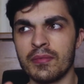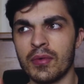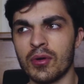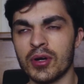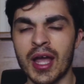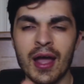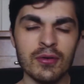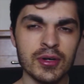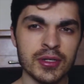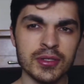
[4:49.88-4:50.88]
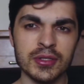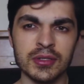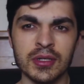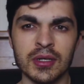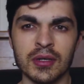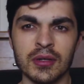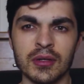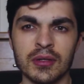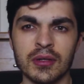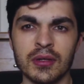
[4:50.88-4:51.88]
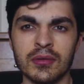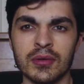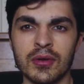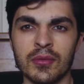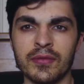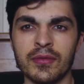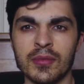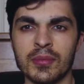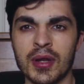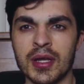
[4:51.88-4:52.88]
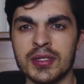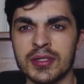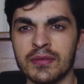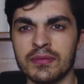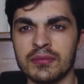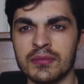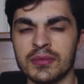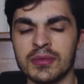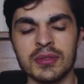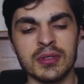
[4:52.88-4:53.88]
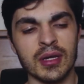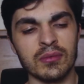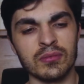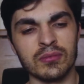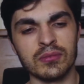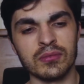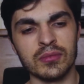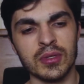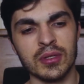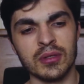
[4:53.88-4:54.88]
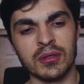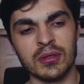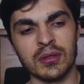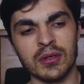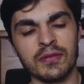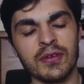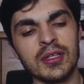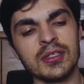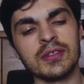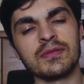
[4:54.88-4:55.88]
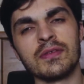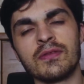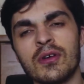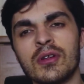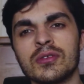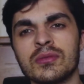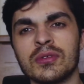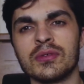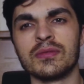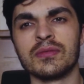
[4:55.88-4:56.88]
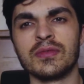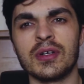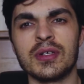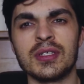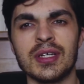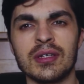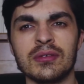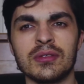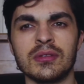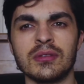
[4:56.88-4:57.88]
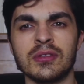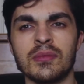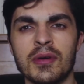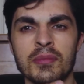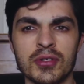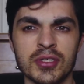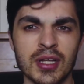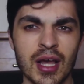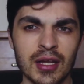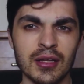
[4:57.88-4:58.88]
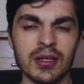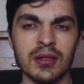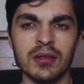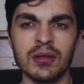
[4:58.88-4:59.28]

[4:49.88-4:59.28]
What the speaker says: or cowardice. They were coming from a place of that. I felt as if the faults were very integral to my personality,